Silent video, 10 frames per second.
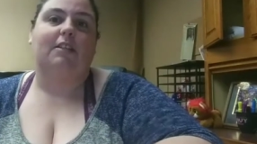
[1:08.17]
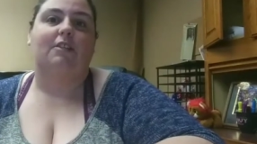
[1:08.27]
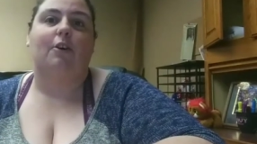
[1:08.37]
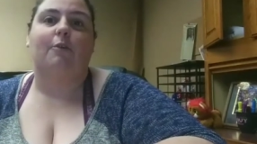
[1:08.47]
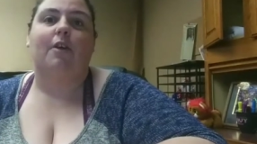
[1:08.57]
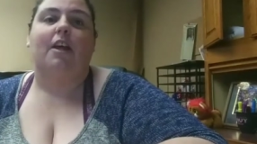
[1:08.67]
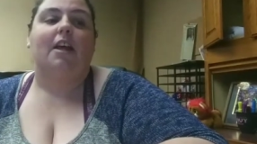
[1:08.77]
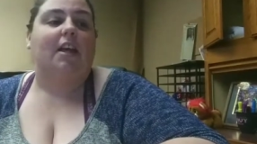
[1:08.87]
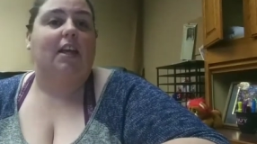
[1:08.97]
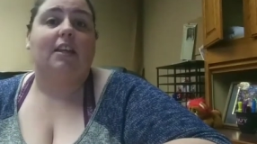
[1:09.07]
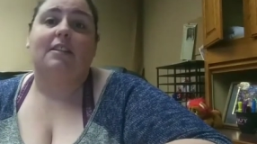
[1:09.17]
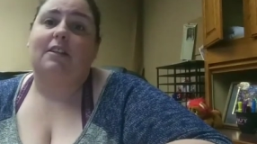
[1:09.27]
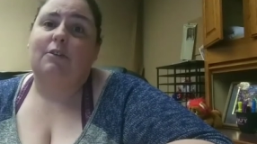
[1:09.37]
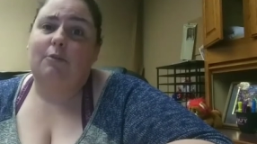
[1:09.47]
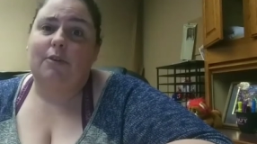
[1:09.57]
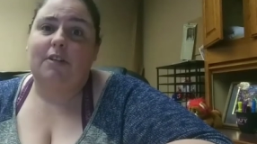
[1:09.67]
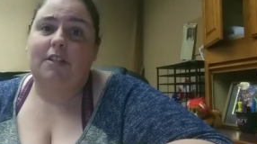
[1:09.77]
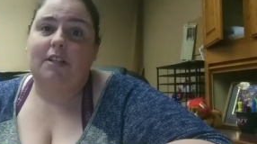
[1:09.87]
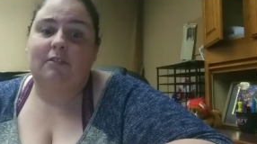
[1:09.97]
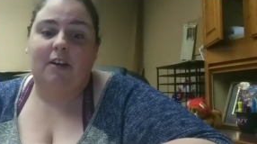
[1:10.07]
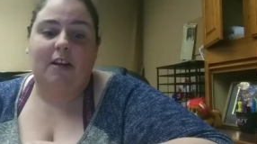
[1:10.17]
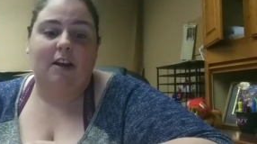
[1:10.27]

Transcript: So he is in quarantine right